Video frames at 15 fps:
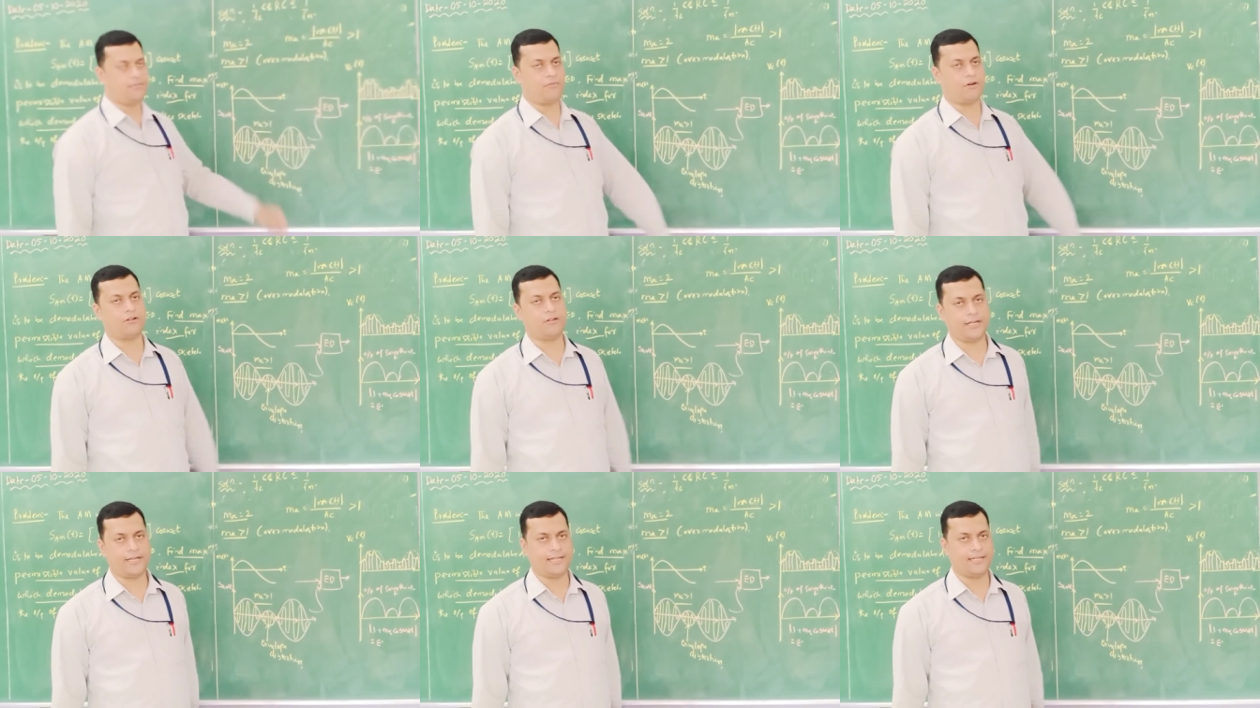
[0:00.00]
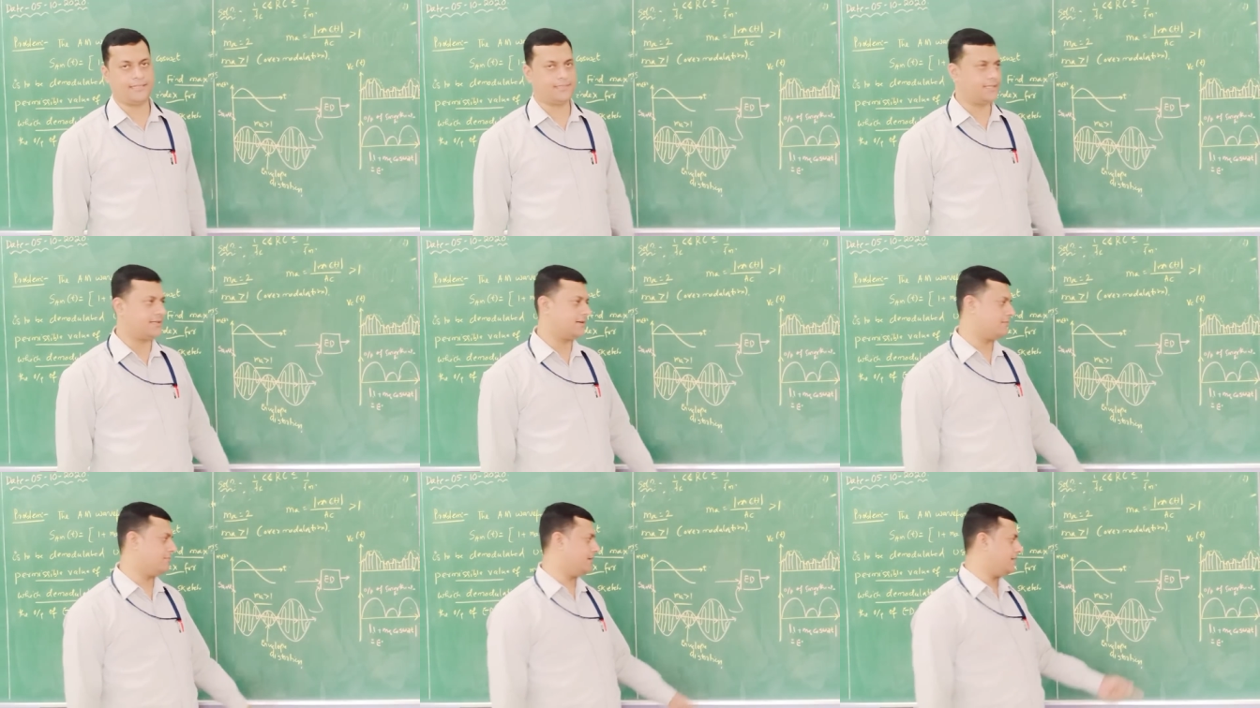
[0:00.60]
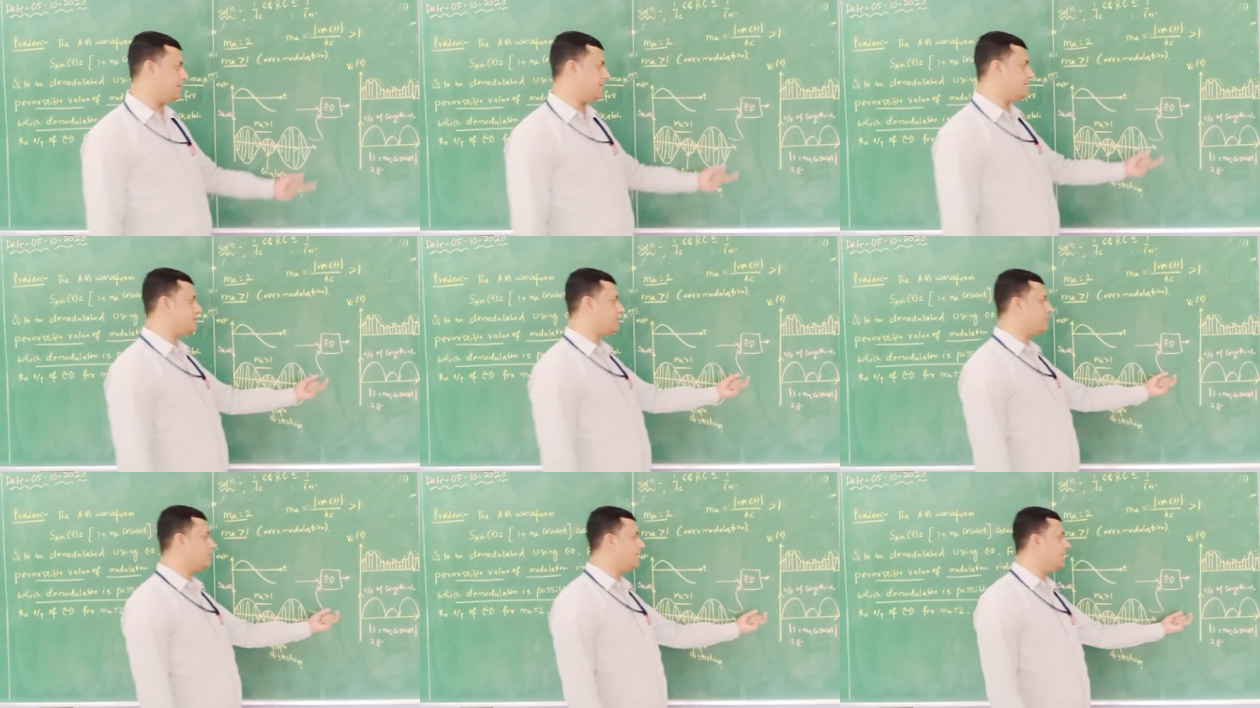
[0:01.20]
modulating signal, but it
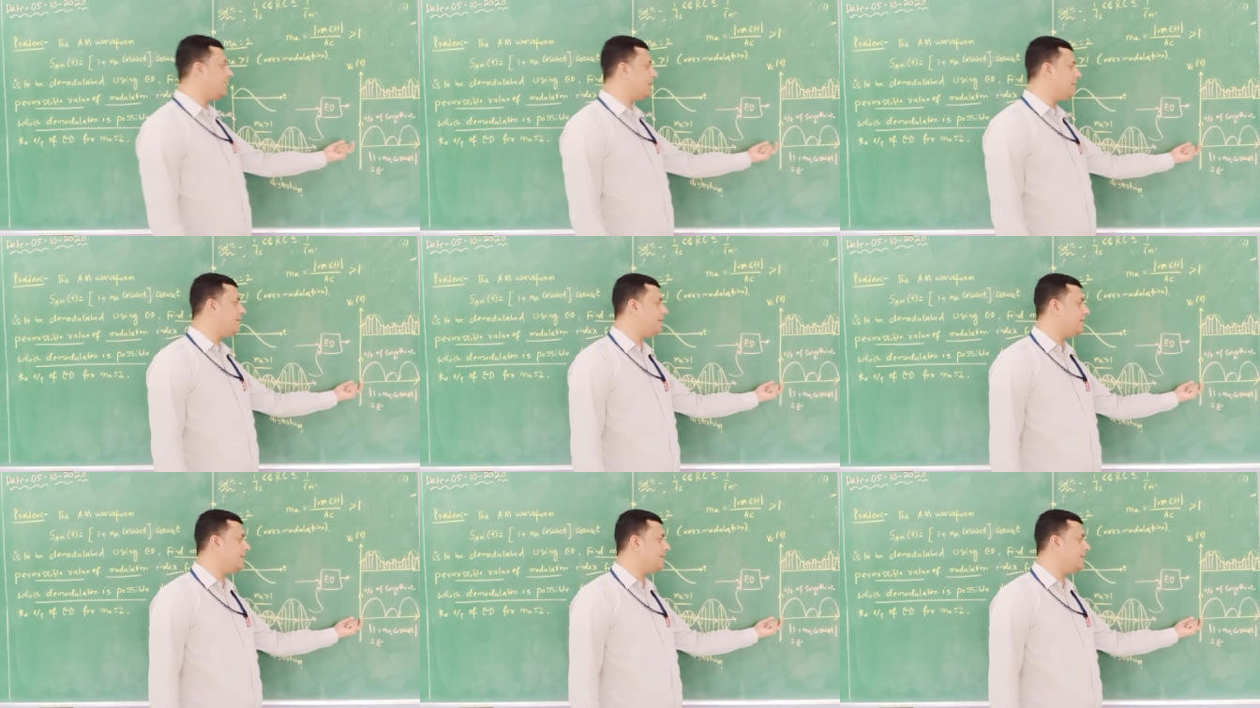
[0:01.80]
is only giving